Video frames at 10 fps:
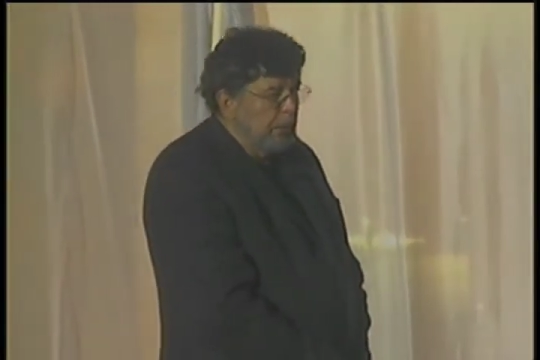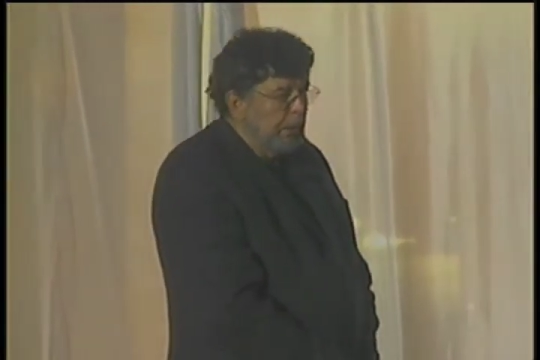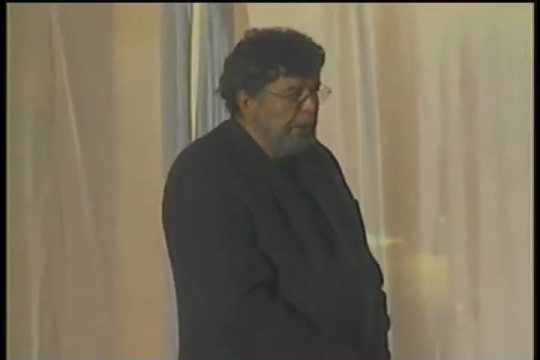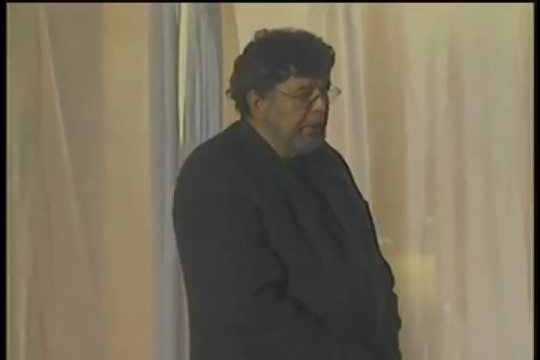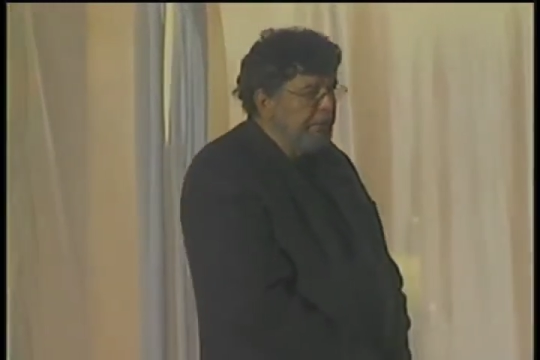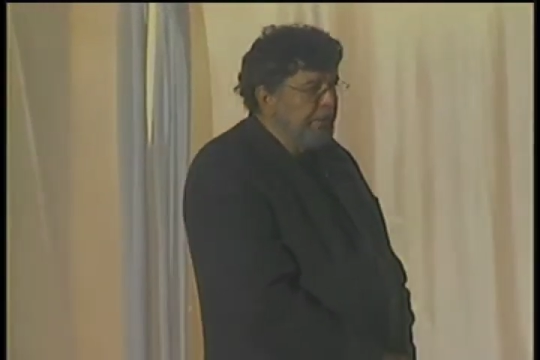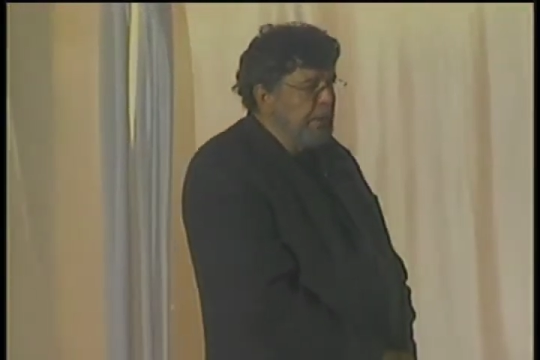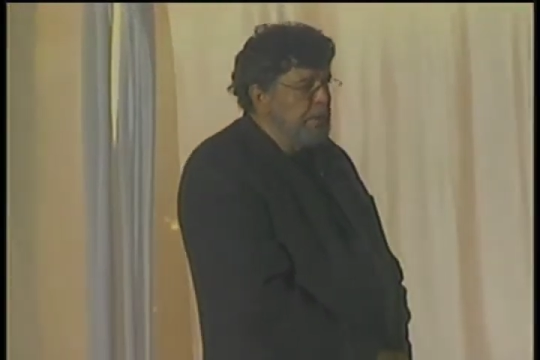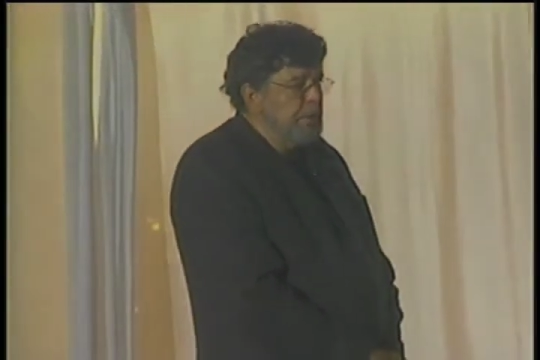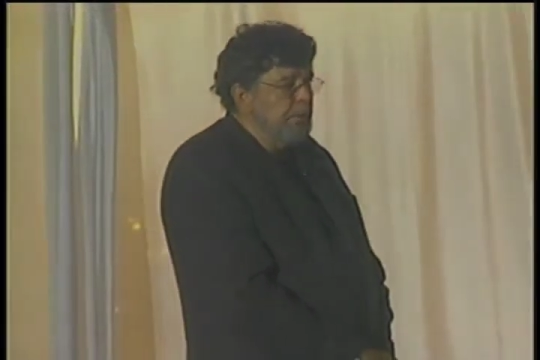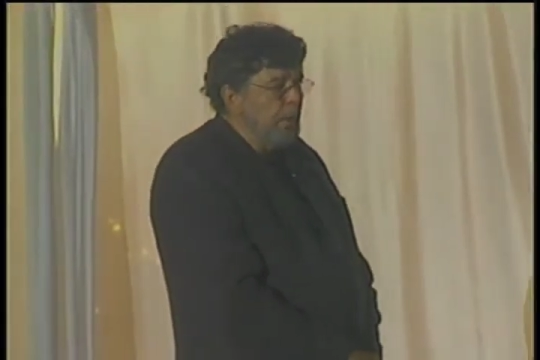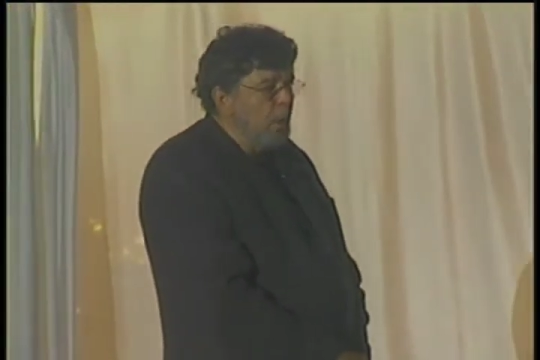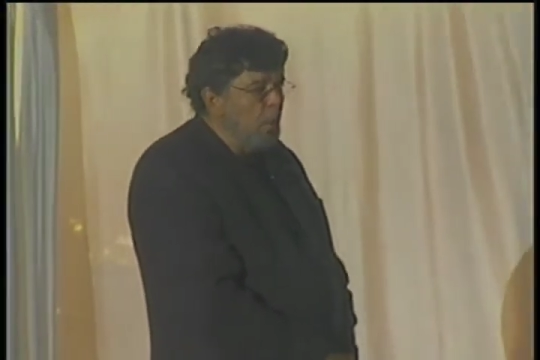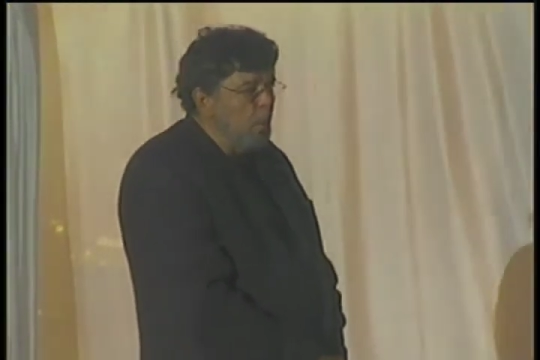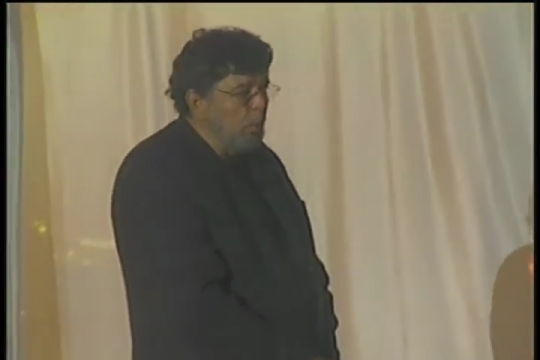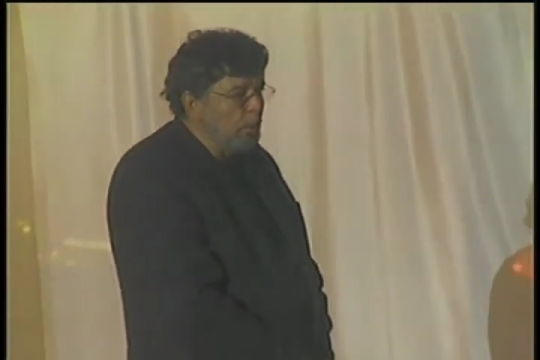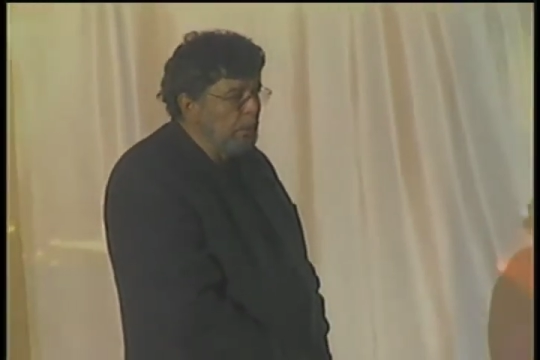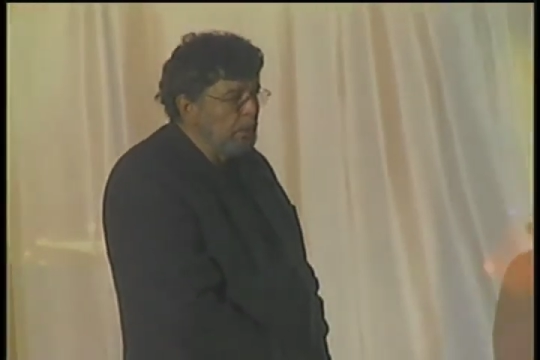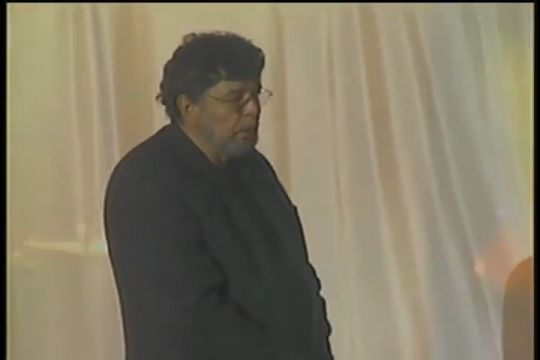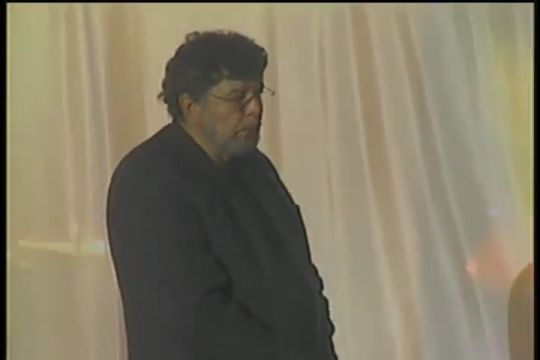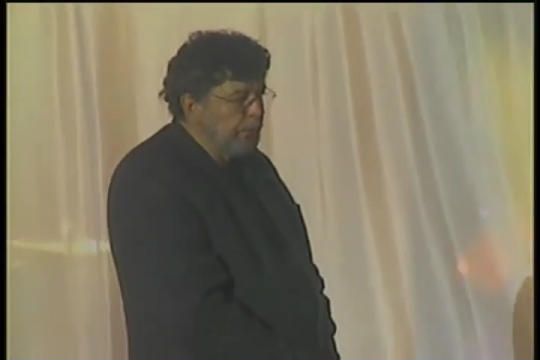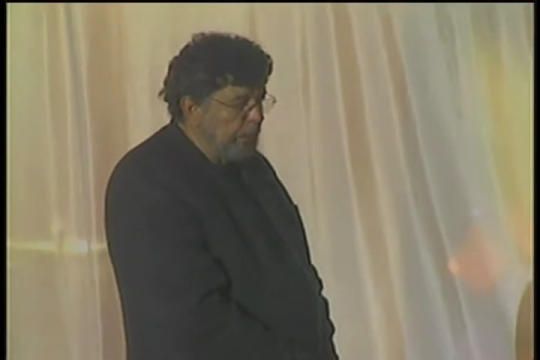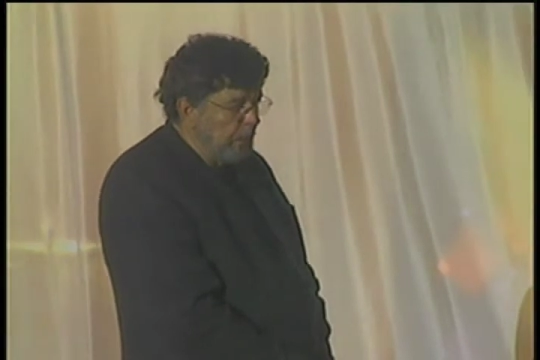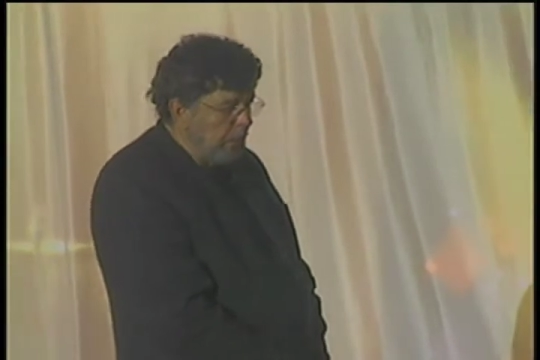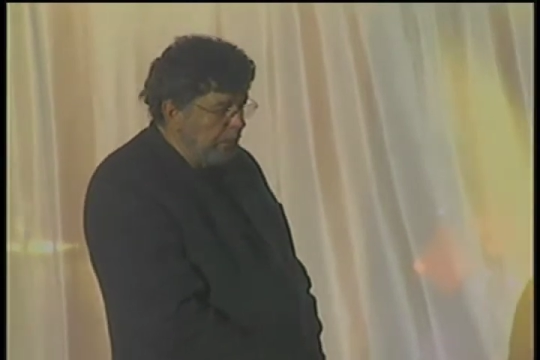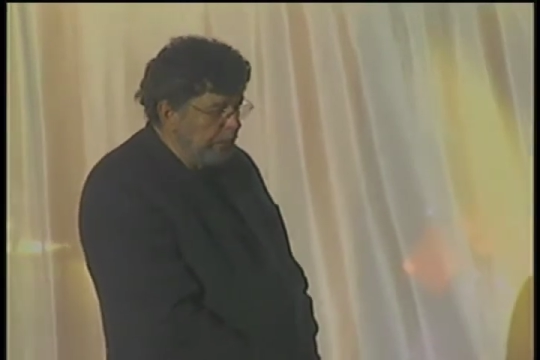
he offends in the whole law.